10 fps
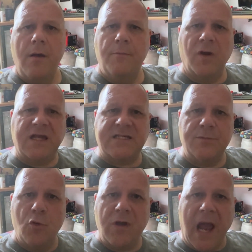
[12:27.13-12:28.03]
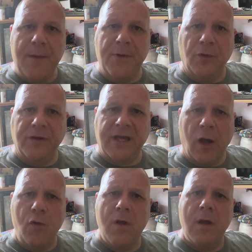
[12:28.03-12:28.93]
Might get some more gaming on the
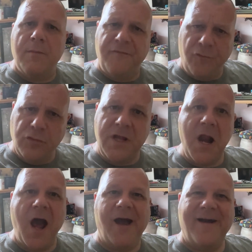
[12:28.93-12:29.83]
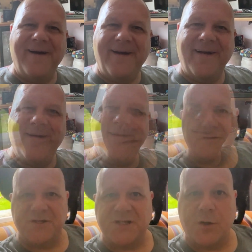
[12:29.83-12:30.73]
go before dinner.
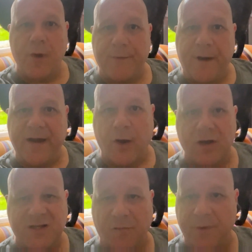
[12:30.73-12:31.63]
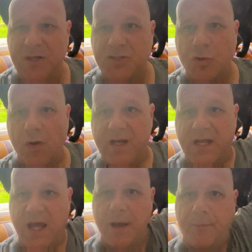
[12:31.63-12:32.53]
Just a quick one, guys. I've been joined
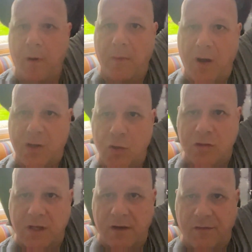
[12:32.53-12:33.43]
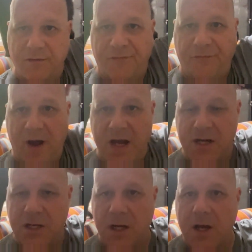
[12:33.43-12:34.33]
here by my good
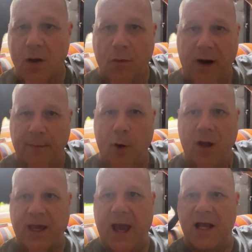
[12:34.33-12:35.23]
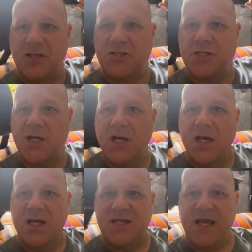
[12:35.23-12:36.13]
friend, one of my cats.
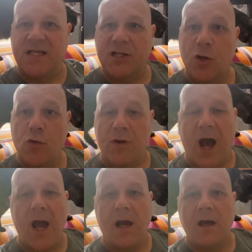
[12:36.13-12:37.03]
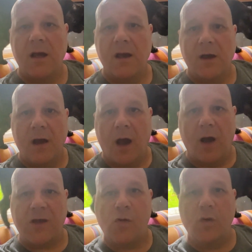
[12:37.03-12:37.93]
This is Luna.
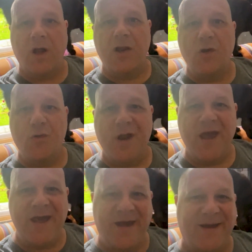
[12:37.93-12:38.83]
I call her Loony.